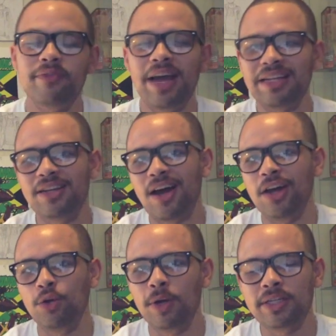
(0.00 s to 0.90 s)
fact that
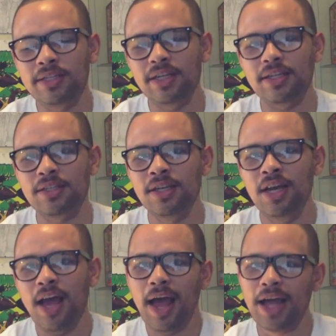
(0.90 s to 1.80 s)
iOS 6
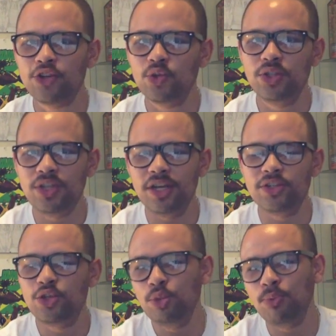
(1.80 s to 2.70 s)
actually takes
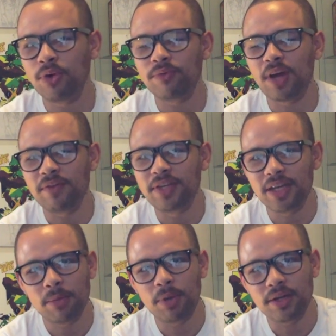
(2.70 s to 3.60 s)
2.5
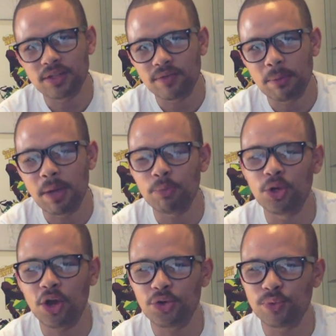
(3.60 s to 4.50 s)
gigabytes of the memory
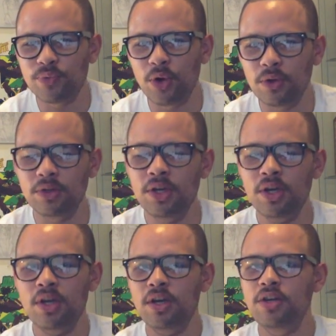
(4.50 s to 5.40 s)
on your phone.
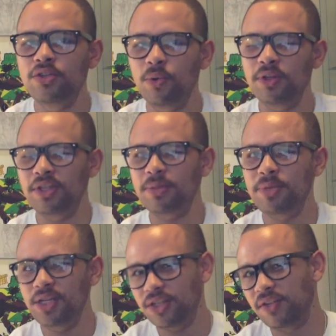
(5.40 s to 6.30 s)
So what this
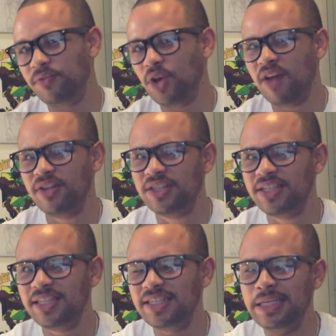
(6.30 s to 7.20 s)
means is if you have a
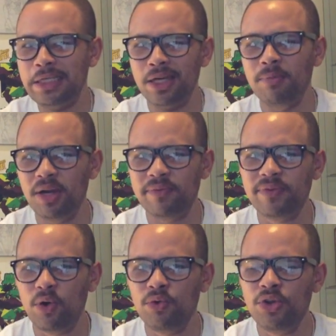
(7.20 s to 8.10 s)
16 gigabyte
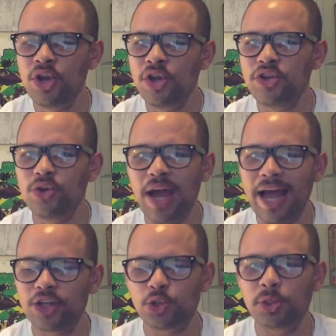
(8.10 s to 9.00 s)
phone, you're
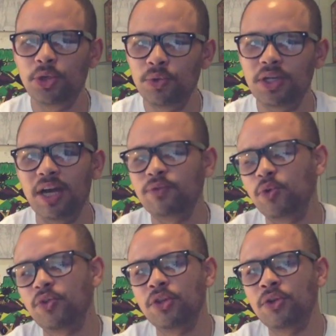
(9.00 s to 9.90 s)
actually only left with
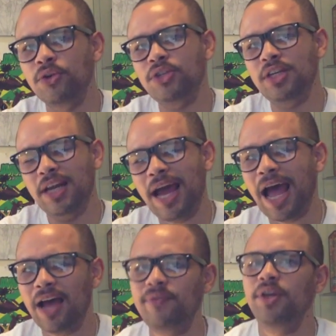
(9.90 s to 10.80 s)

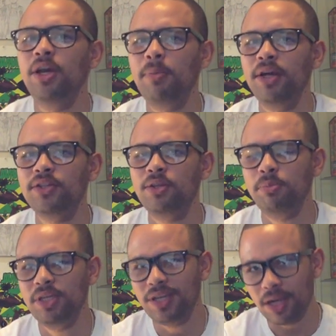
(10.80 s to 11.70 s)
13.5 gigabytes to
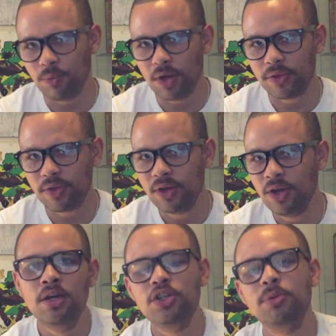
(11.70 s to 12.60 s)
begin with.
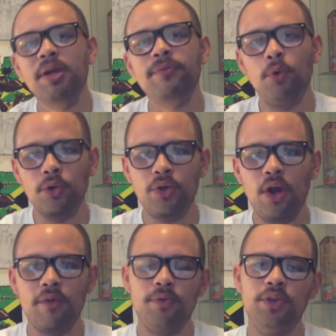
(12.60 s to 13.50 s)
So my fourth
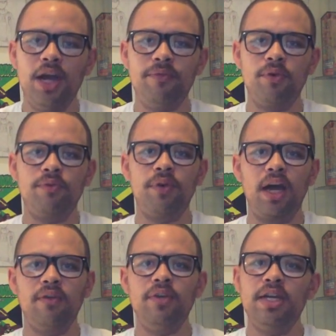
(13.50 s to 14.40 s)
con for the iPhone
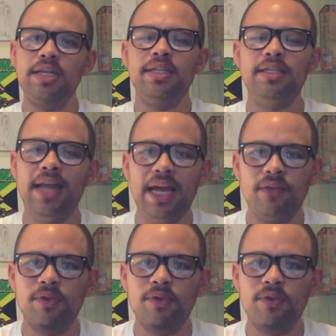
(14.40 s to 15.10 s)
5 is its lack of